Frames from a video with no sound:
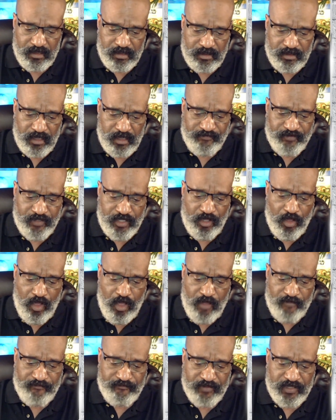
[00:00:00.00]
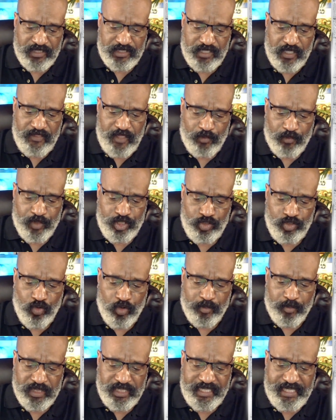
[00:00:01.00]
of an office that would
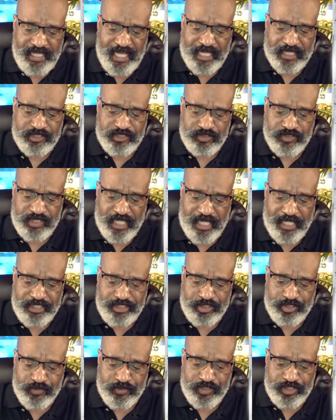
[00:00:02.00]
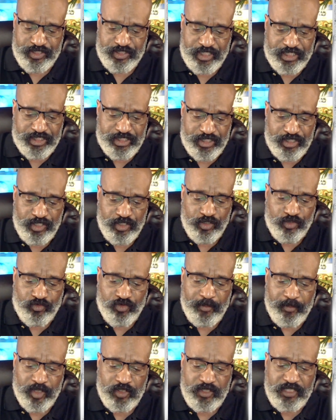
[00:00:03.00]
normally exercise jurisdiction in a
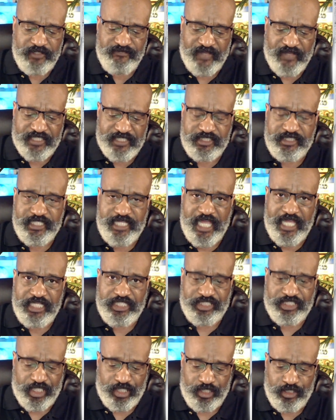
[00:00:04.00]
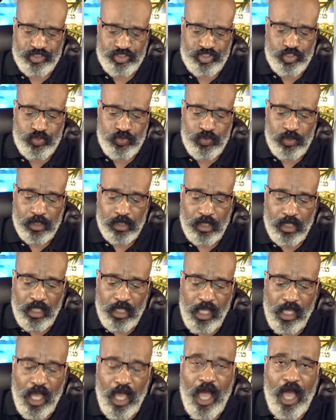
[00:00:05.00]
criminal investigation to
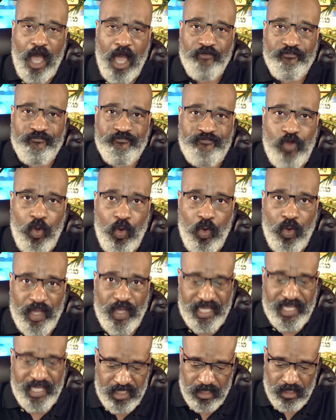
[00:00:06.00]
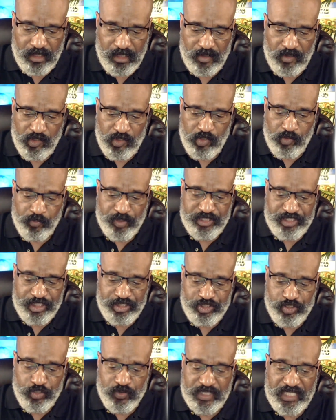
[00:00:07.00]
avoid
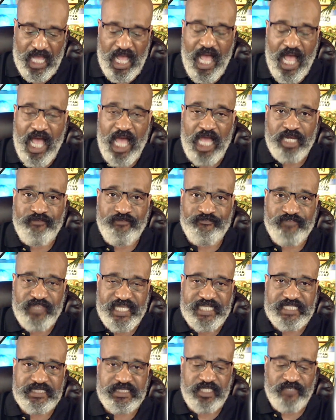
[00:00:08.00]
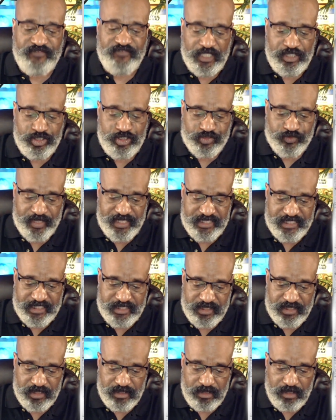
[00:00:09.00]
potential conflicts of
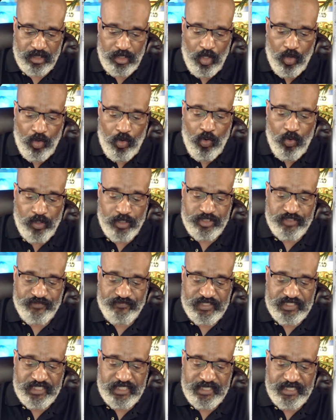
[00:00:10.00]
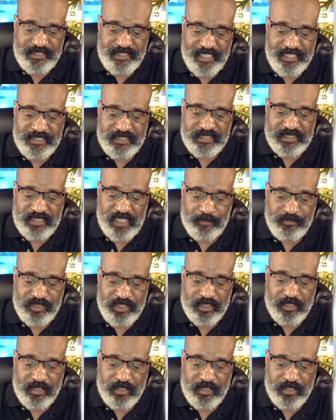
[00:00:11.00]
interest or to facilitate subject